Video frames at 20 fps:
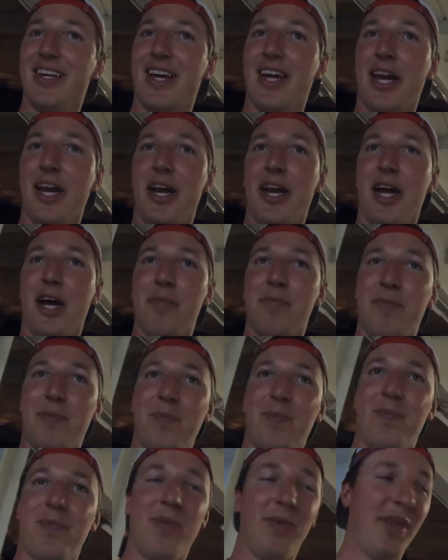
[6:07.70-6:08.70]
Ended up
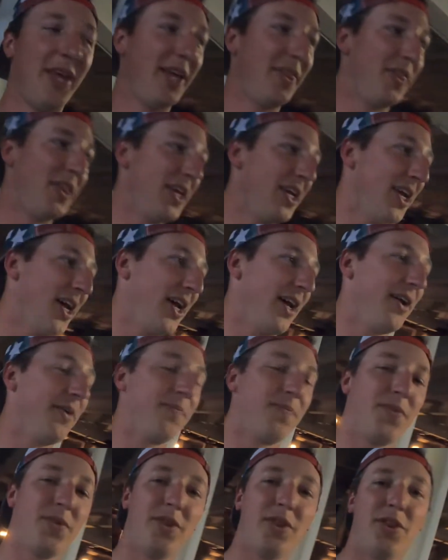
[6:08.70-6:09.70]
in the uh,
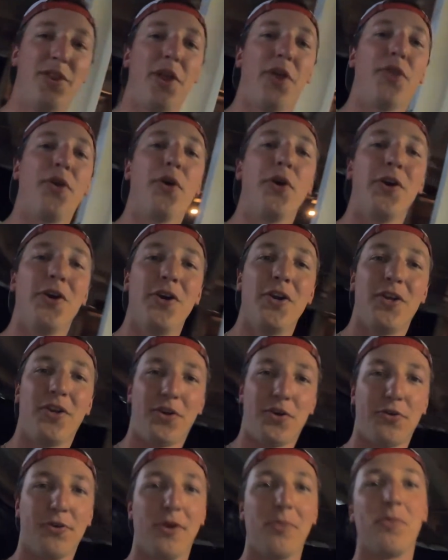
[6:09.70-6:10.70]
the third
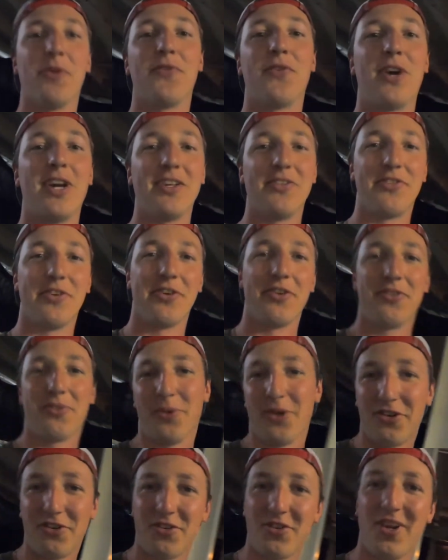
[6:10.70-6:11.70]
group of racers,
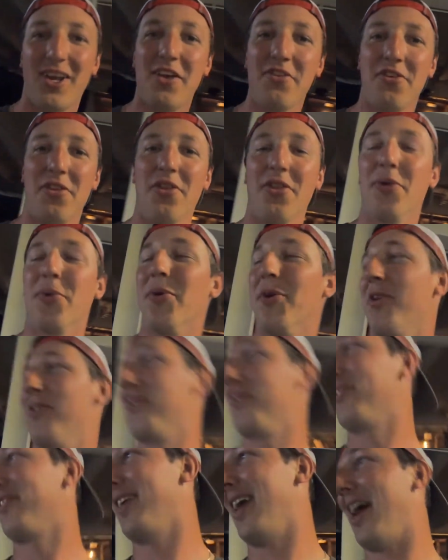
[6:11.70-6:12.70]
which isn't the worst.
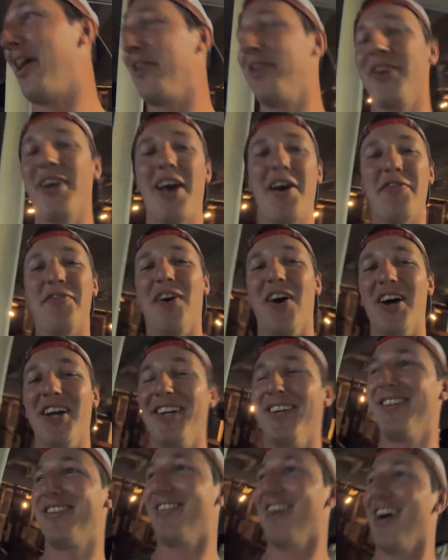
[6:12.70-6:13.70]
Out here to have fun,
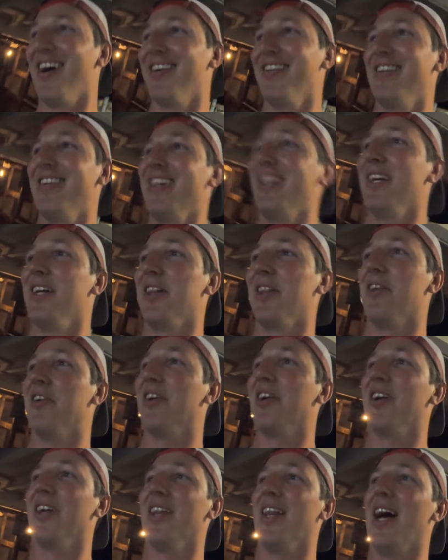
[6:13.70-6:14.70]
so
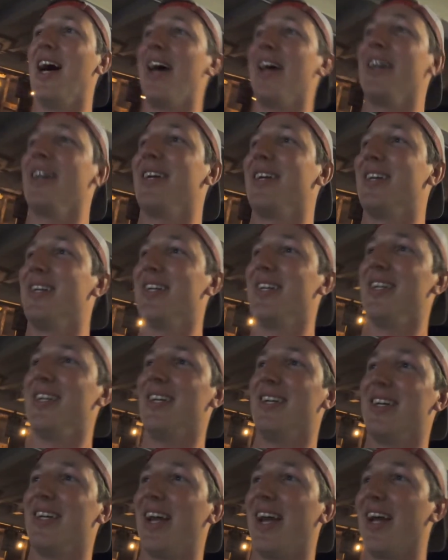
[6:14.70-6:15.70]
learning a lot,
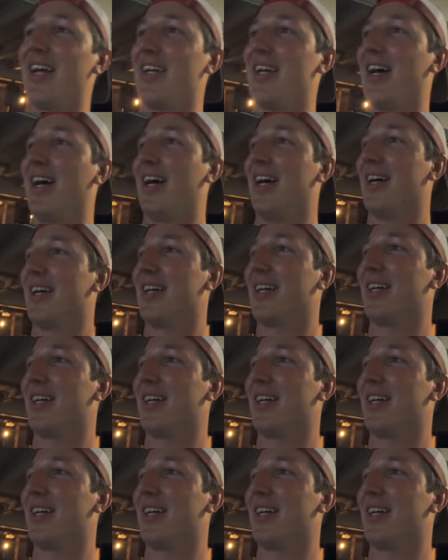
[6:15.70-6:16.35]
and uh,